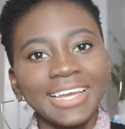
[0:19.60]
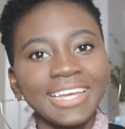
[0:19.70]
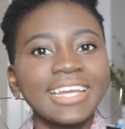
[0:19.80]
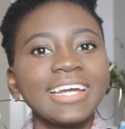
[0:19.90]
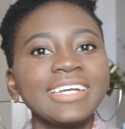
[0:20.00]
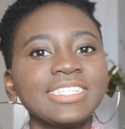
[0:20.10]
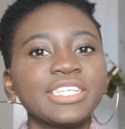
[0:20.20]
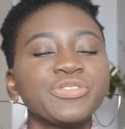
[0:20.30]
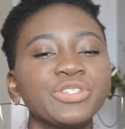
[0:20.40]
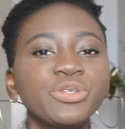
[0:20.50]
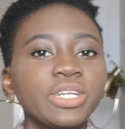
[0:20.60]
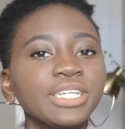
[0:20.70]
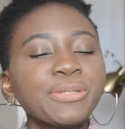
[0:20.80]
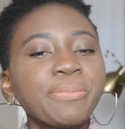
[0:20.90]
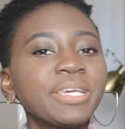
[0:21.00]
Hey guys, thanks for tuning
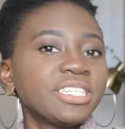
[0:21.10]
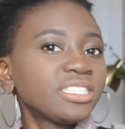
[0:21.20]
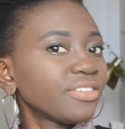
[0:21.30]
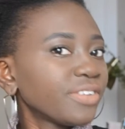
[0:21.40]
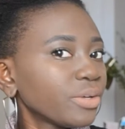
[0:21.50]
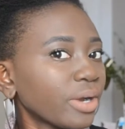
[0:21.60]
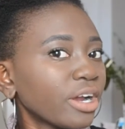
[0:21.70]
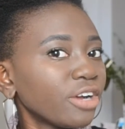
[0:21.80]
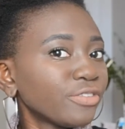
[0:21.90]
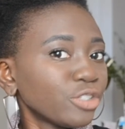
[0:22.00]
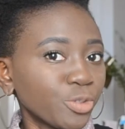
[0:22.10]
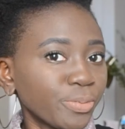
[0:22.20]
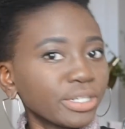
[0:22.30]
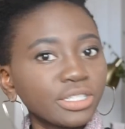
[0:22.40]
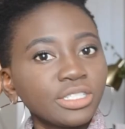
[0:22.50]
into BeenieTV, where I offer you
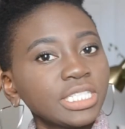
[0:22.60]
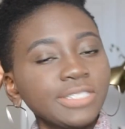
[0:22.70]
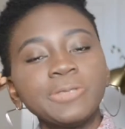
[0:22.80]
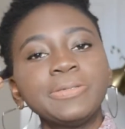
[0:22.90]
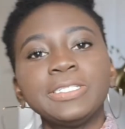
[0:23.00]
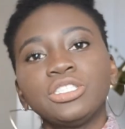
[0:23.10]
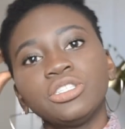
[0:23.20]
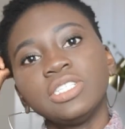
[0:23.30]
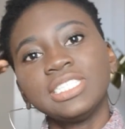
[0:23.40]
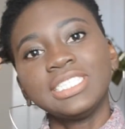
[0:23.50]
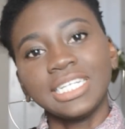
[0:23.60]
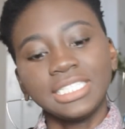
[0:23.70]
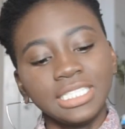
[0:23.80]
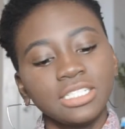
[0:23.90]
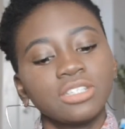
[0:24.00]
sprinkles of spiritual
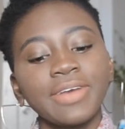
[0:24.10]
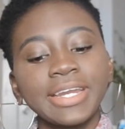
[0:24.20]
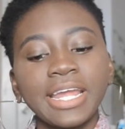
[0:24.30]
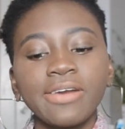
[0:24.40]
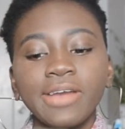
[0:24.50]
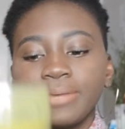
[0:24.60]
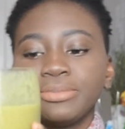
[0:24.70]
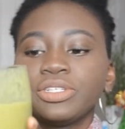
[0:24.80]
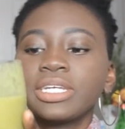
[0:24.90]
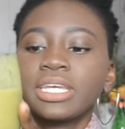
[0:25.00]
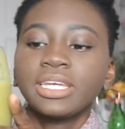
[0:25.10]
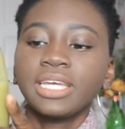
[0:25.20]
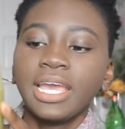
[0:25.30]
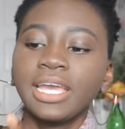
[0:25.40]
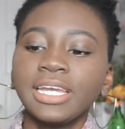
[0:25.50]
sassiness. Right now I am drinking
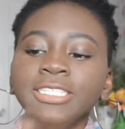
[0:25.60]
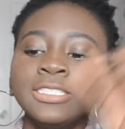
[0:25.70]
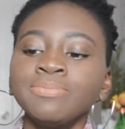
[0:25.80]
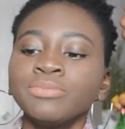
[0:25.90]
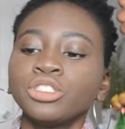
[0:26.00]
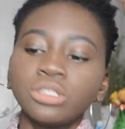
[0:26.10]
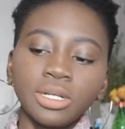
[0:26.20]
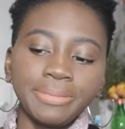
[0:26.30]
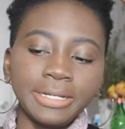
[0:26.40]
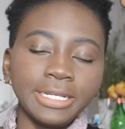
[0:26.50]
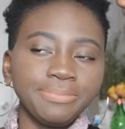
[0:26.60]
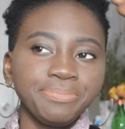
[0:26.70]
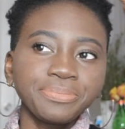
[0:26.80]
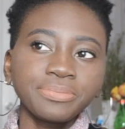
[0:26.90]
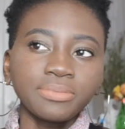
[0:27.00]
a strawberry,
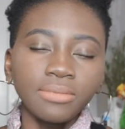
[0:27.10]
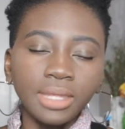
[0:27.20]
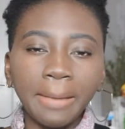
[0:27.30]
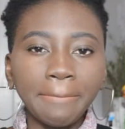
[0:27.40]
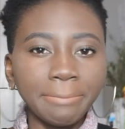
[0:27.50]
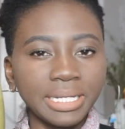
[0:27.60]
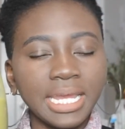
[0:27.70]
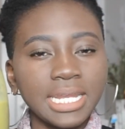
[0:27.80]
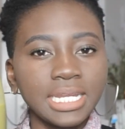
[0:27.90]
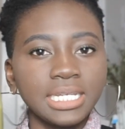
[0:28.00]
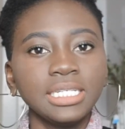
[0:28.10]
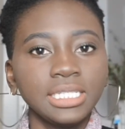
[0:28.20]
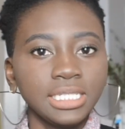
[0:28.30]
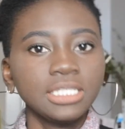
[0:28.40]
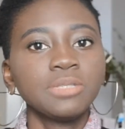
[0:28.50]
banana,
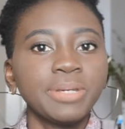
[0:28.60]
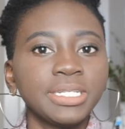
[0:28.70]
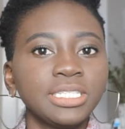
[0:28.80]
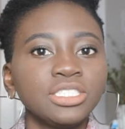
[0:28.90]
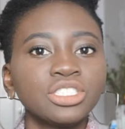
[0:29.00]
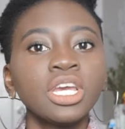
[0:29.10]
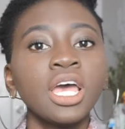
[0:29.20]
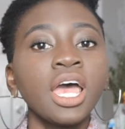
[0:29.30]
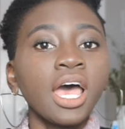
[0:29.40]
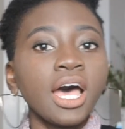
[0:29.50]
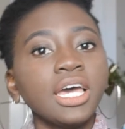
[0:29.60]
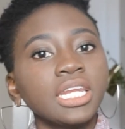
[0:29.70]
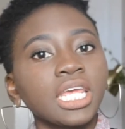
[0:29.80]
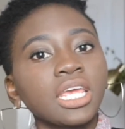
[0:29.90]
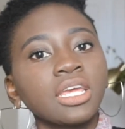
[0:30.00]
spinach,
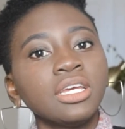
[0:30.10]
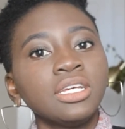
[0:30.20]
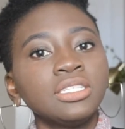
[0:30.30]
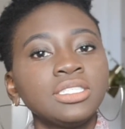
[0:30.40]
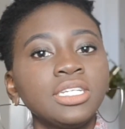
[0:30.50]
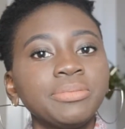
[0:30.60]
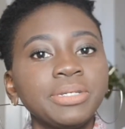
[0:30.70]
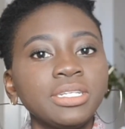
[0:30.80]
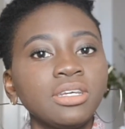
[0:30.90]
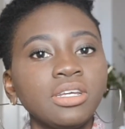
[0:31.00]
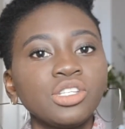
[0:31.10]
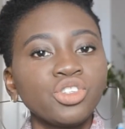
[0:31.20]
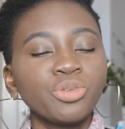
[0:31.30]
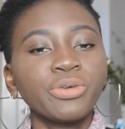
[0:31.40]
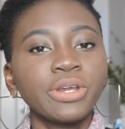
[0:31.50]
honey, cinnamon,
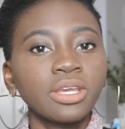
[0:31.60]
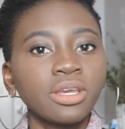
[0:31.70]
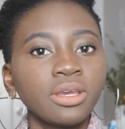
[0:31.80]
turmeric,